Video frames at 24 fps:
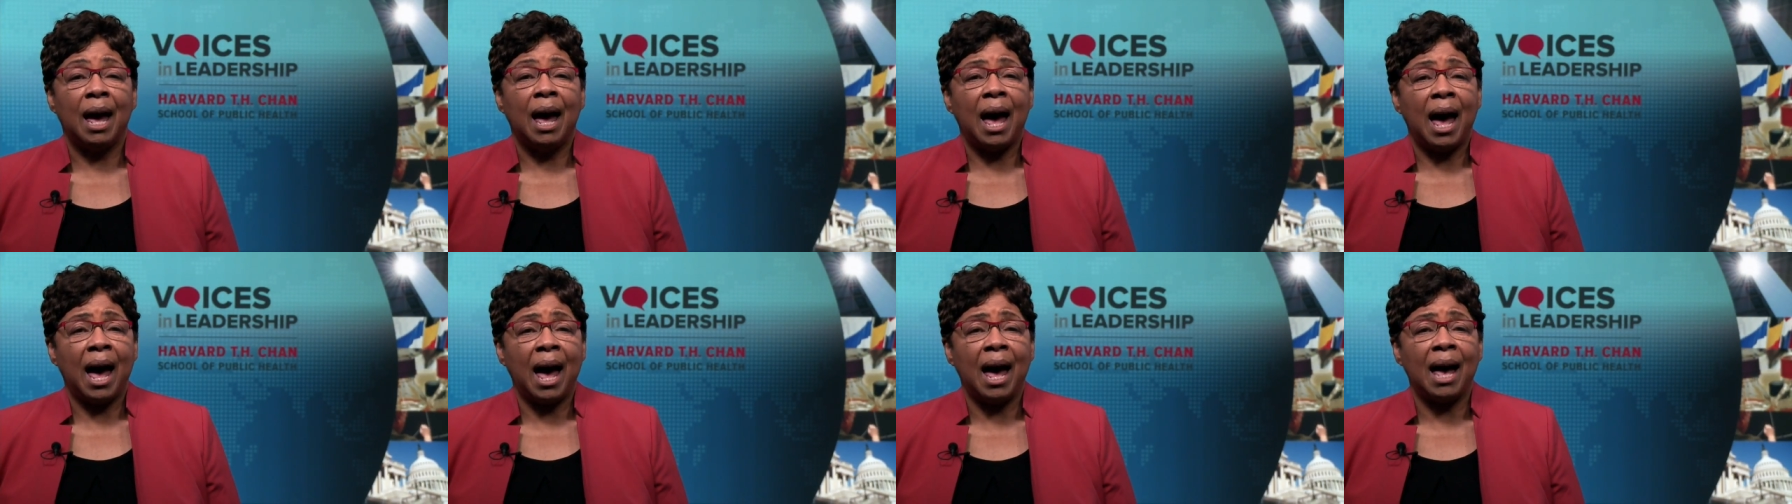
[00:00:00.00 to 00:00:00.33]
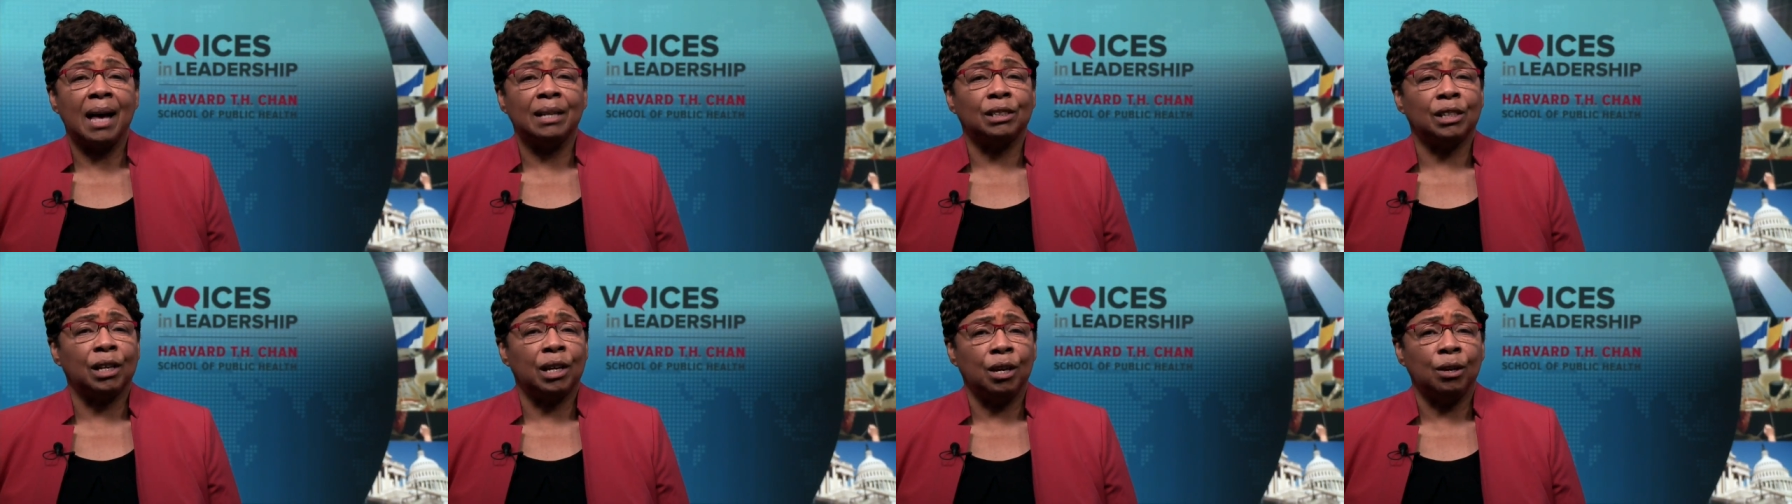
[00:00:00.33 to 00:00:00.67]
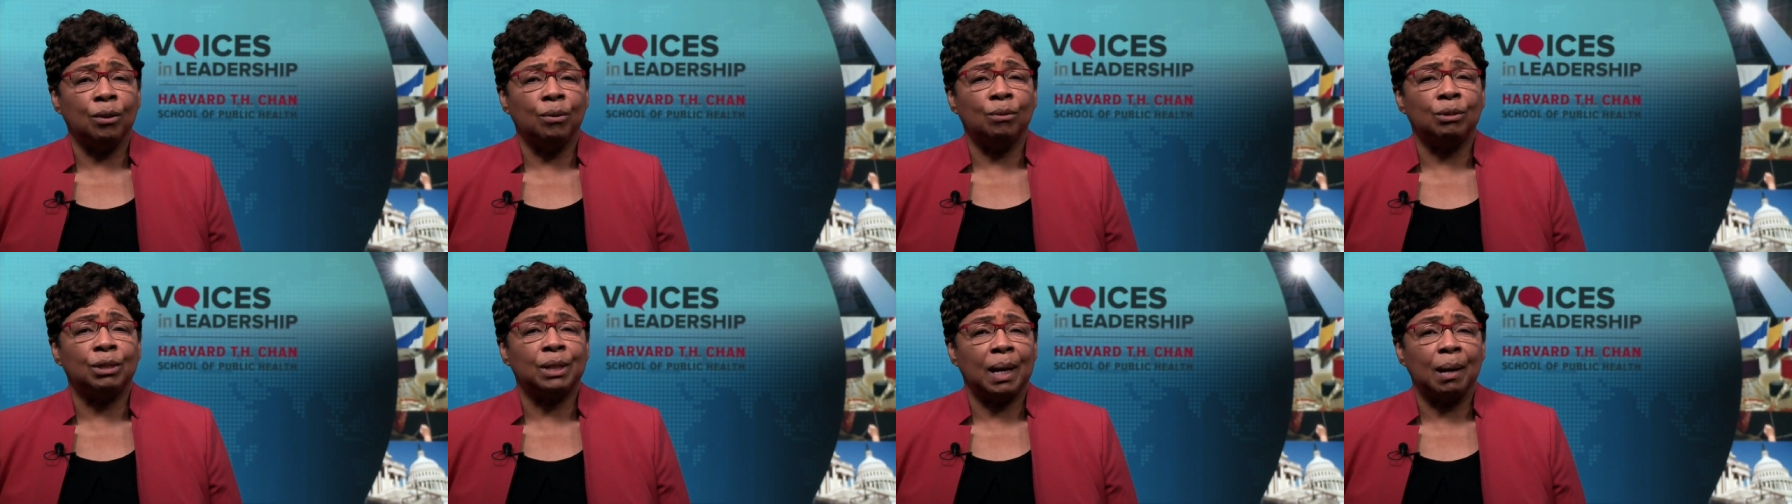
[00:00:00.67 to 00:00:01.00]
has
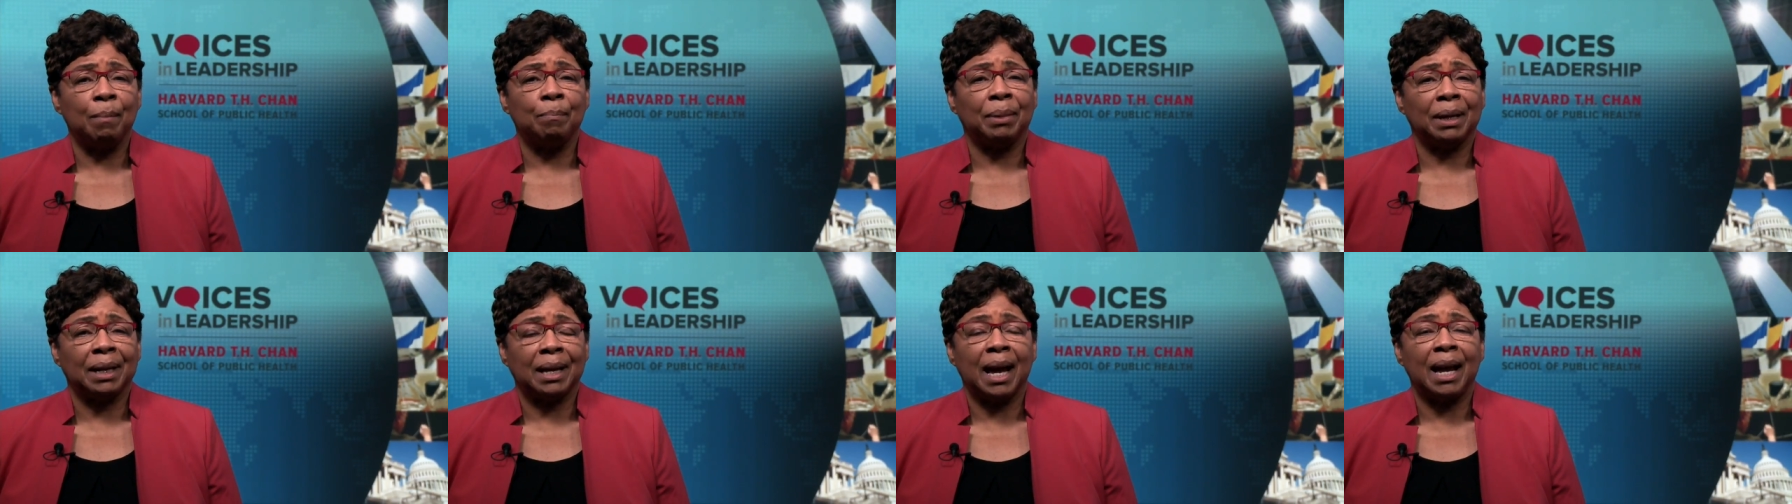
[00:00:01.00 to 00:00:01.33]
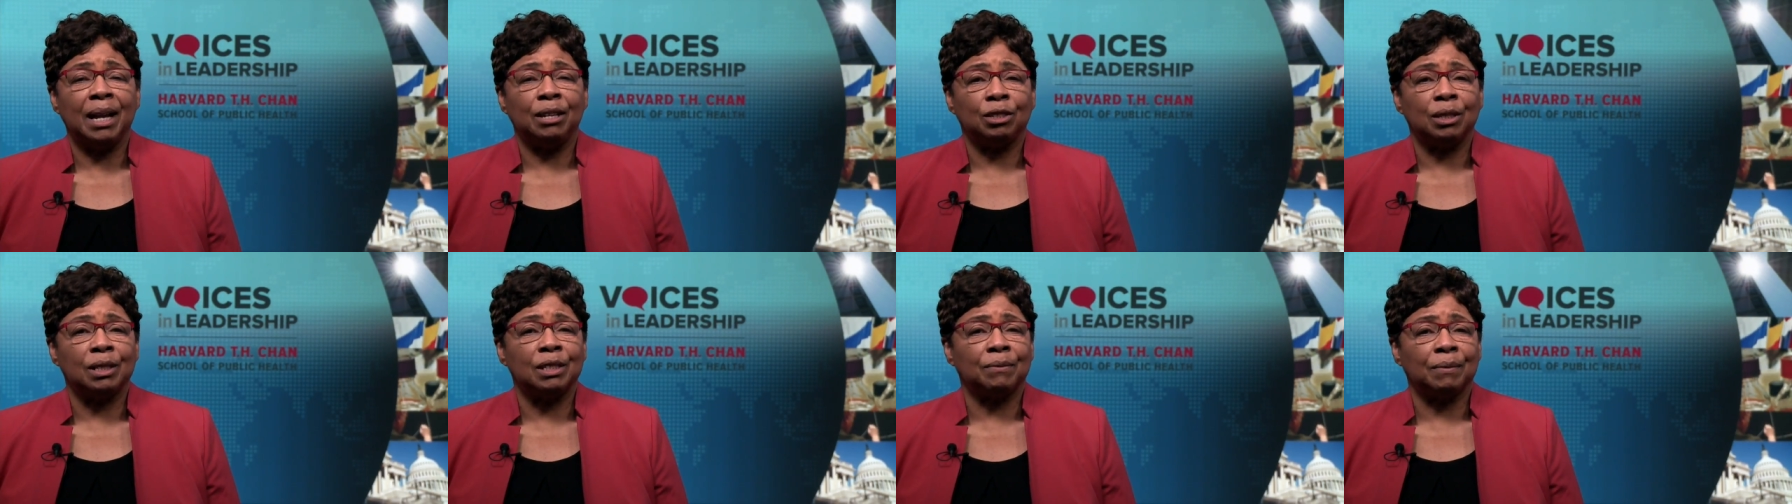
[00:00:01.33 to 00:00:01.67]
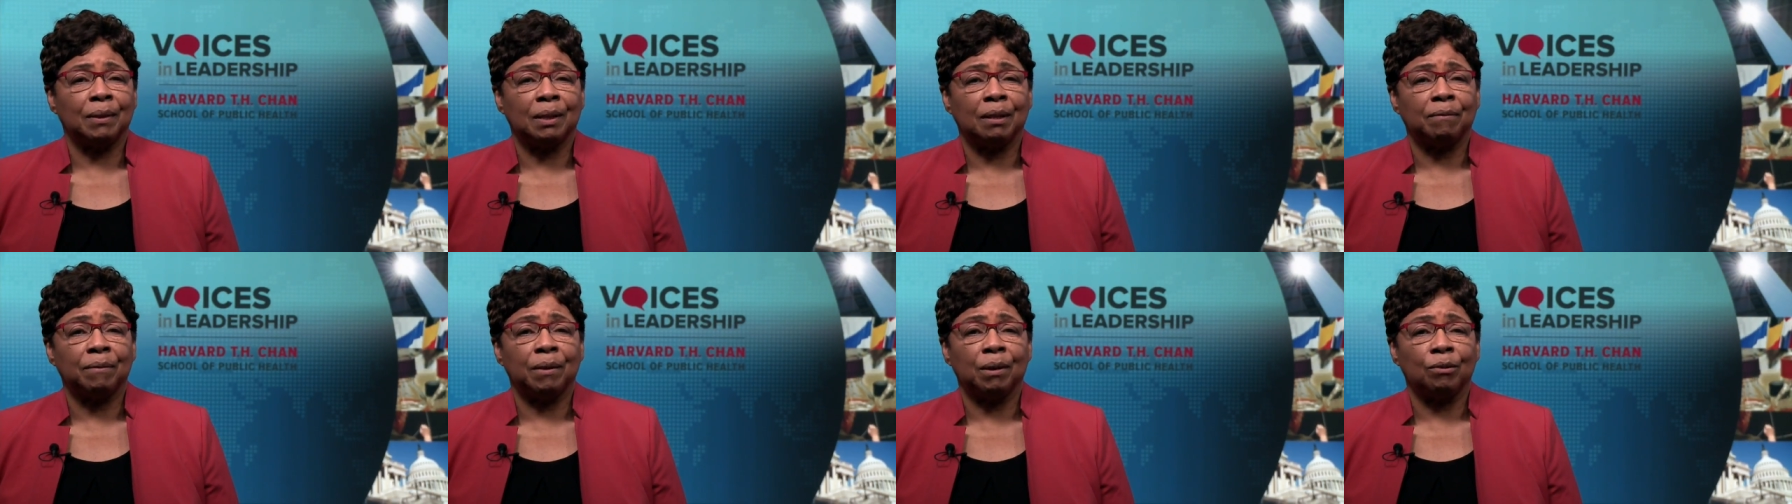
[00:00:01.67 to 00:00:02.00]
huge implications for
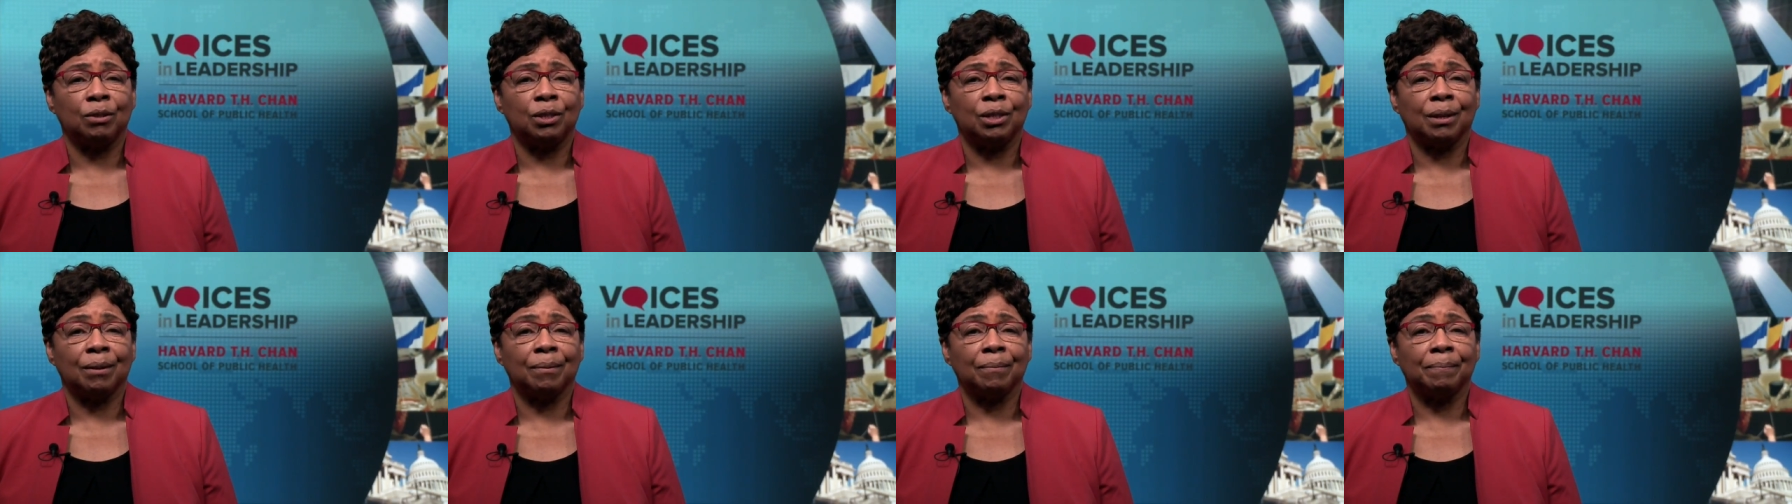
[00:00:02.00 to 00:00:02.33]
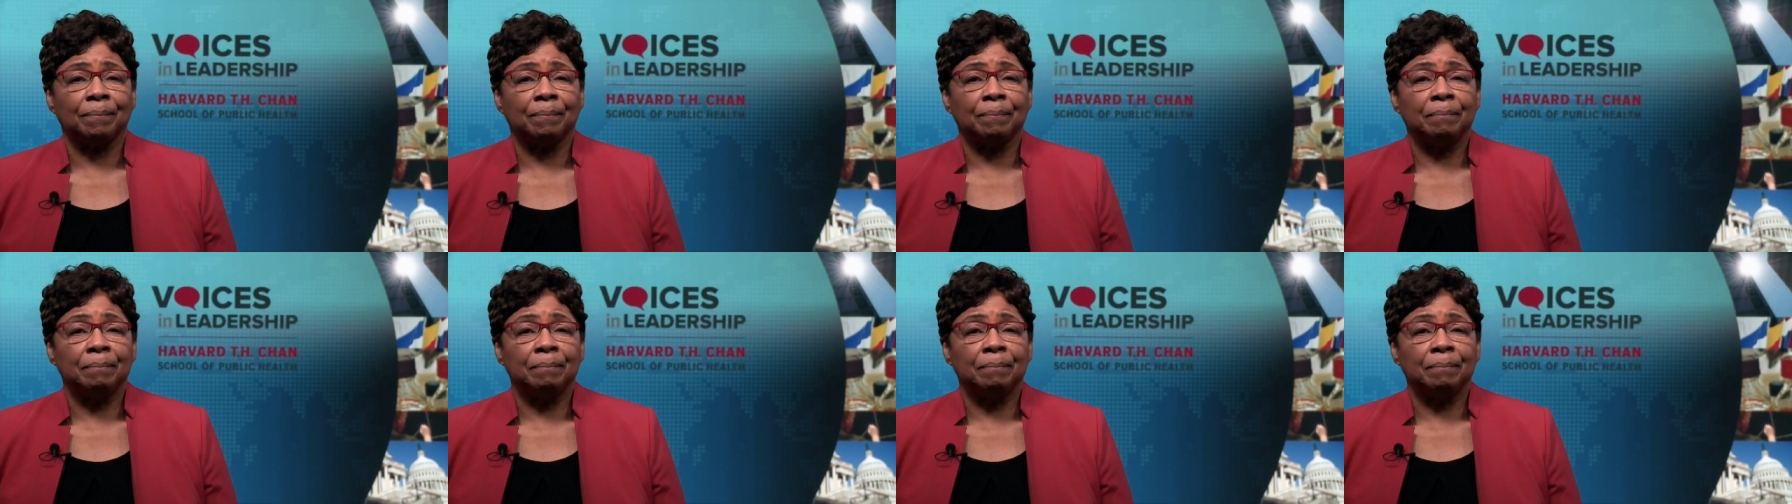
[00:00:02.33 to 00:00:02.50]
the future.